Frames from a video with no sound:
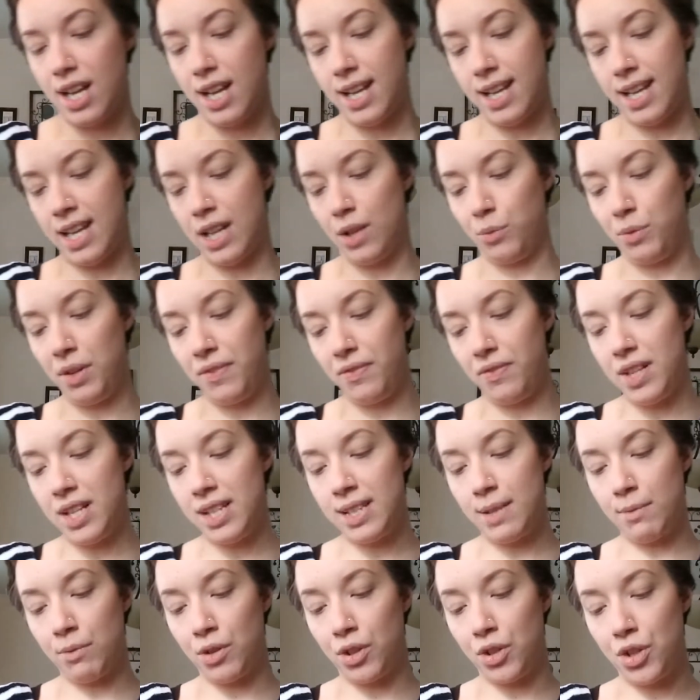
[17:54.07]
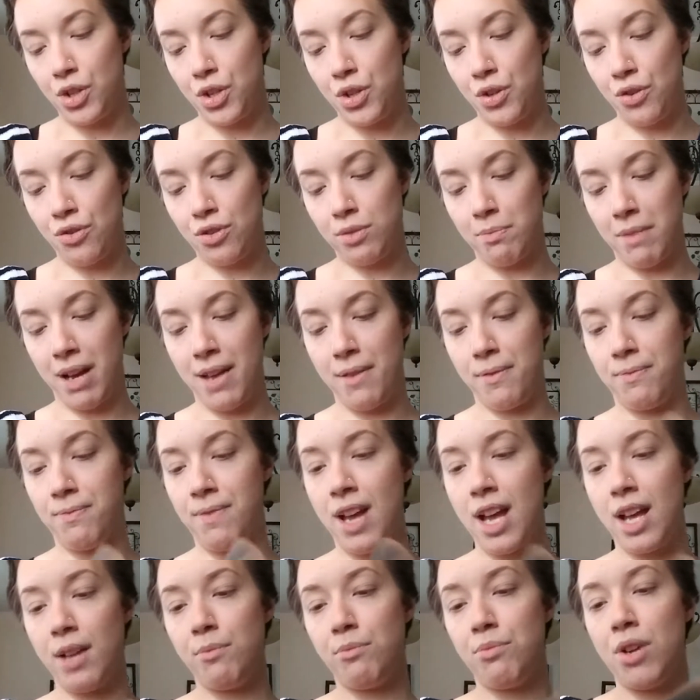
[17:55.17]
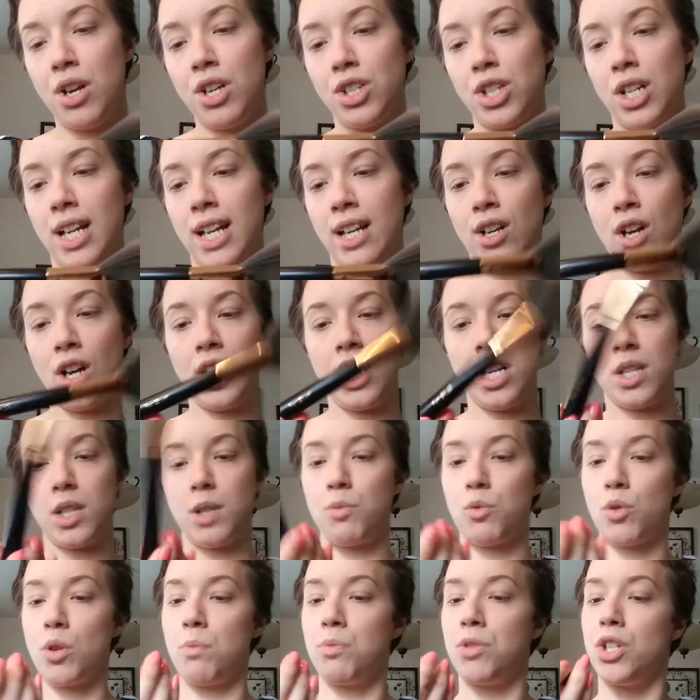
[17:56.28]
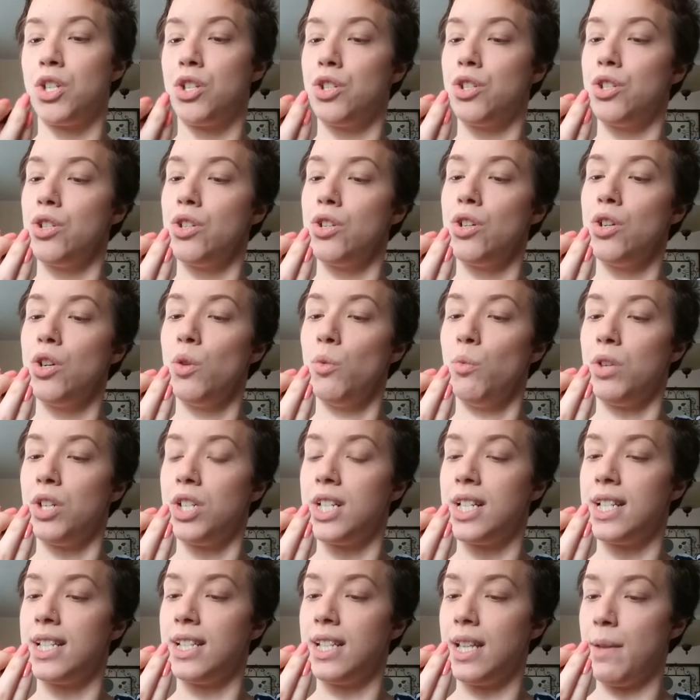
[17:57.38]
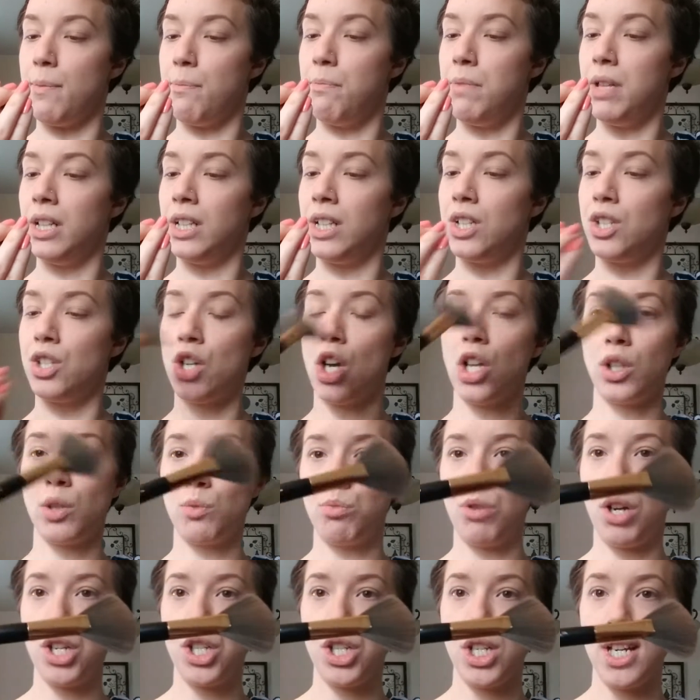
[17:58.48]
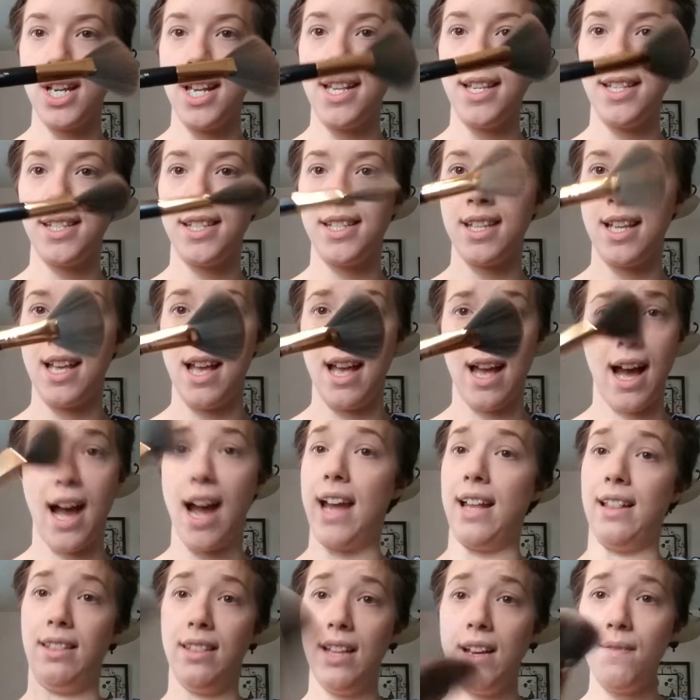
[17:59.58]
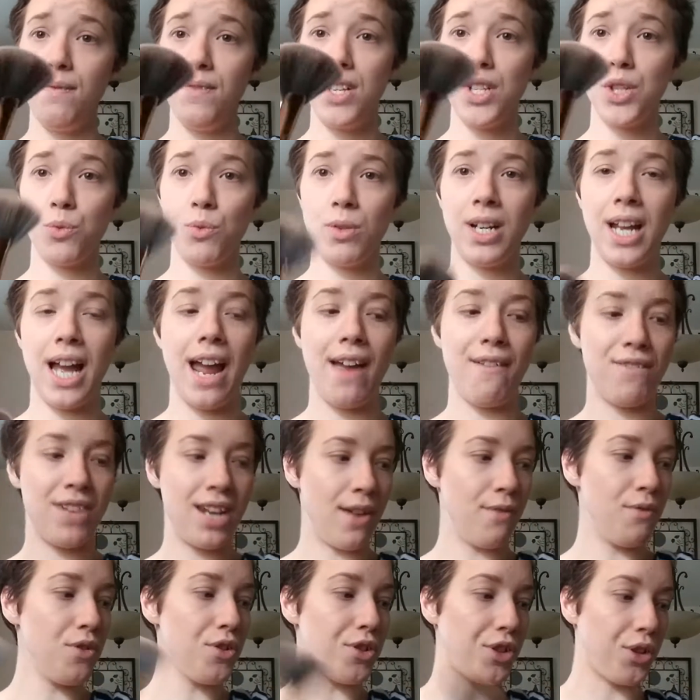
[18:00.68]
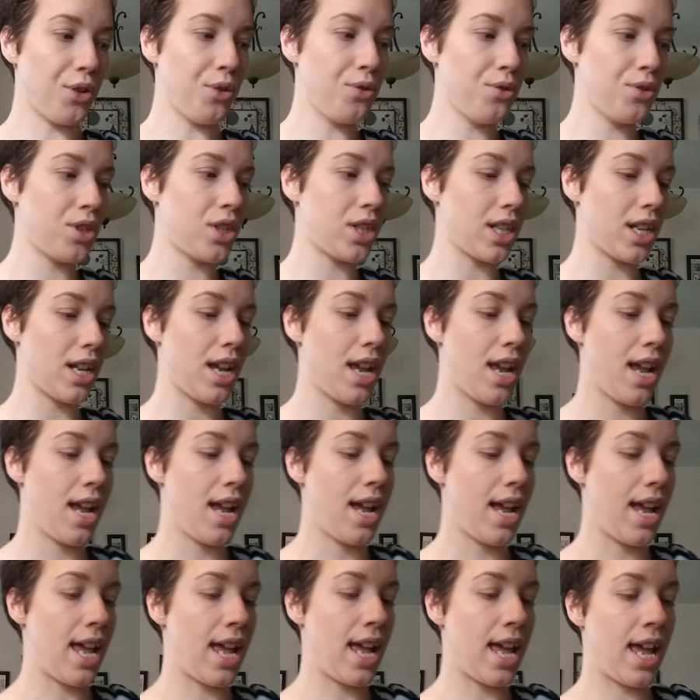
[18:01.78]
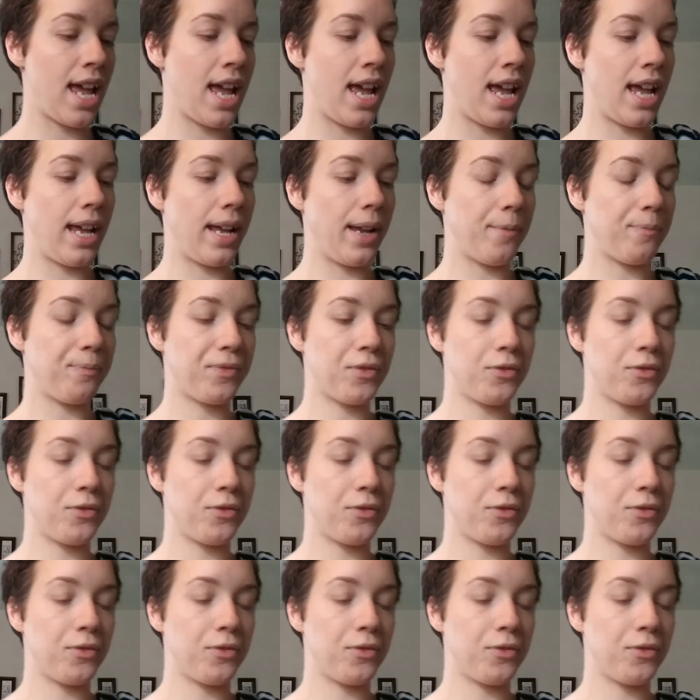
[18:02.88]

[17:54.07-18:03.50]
And with this, I'm gonna use my fan brush that I got in a subscription too, which is the $1 Billion Brushes. I love this one. I've never used a